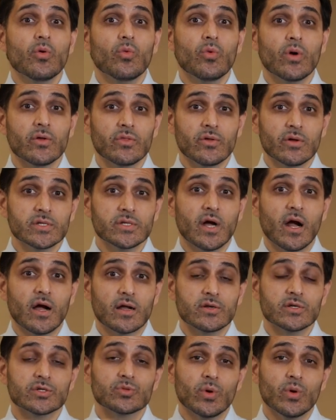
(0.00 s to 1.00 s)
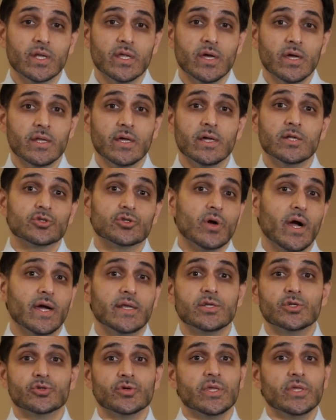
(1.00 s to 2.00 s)
where their doctors went in and
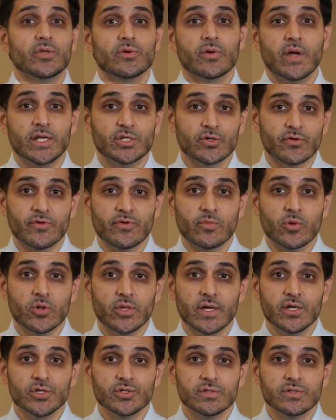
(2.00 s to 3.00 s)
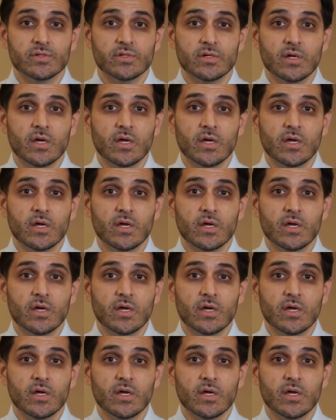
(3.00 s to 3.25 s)
tried to treat their atrial fibrillation.